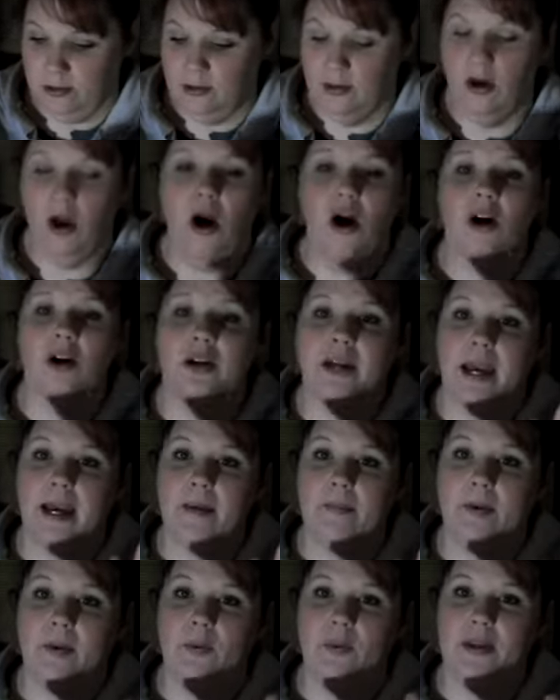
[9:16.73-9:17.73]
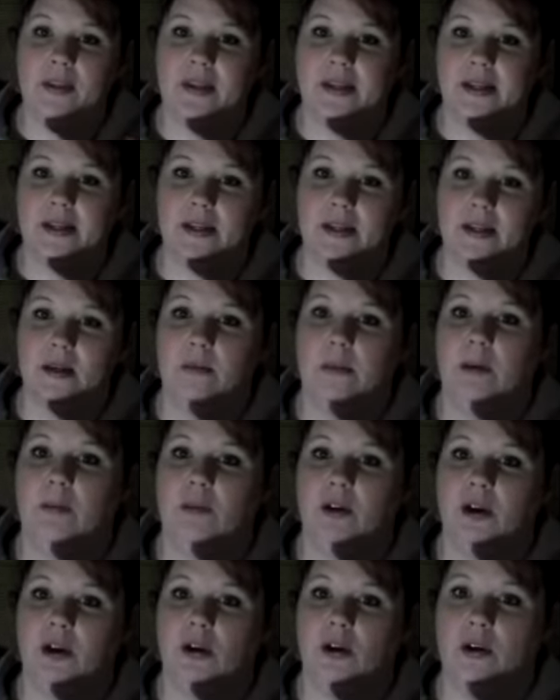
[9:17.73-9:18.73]
Not our camera, we think it's the
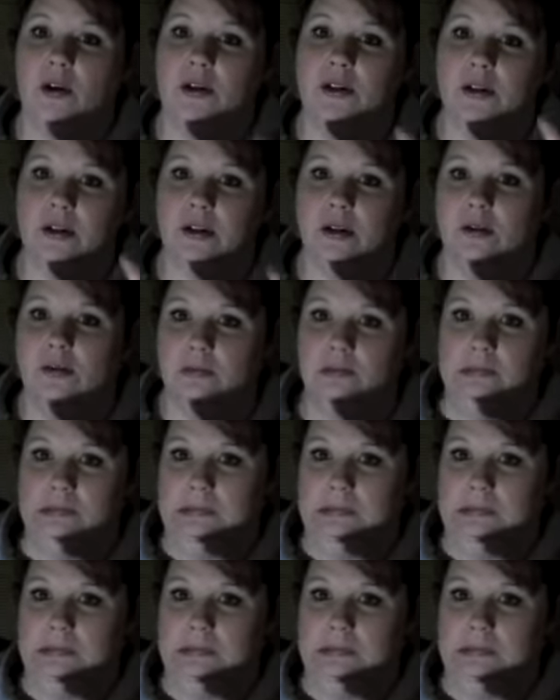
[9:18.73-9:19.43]
memory card, so.